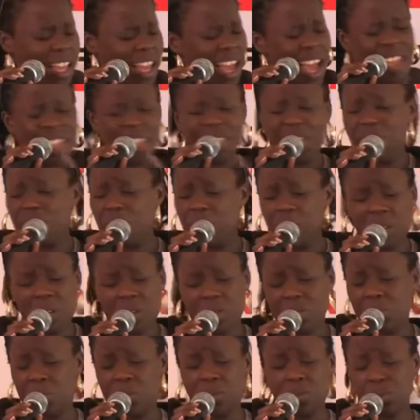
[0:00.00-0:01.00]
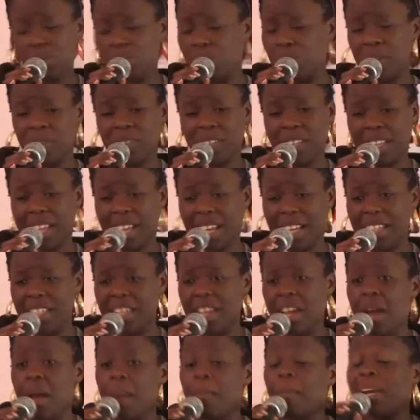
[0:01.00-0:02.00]
I didn't know what I was going to do after that,
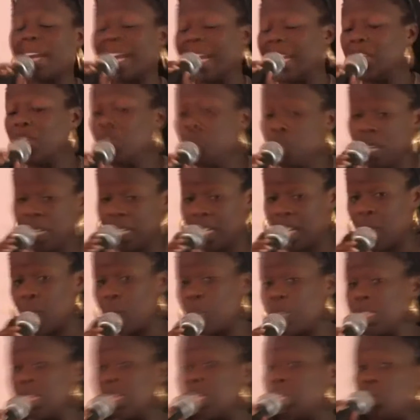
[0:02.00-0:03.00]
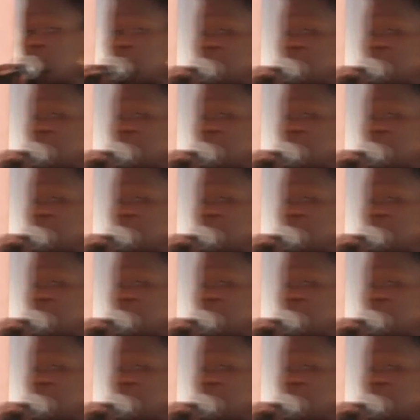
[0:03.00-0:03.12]
but I knew that I wanted to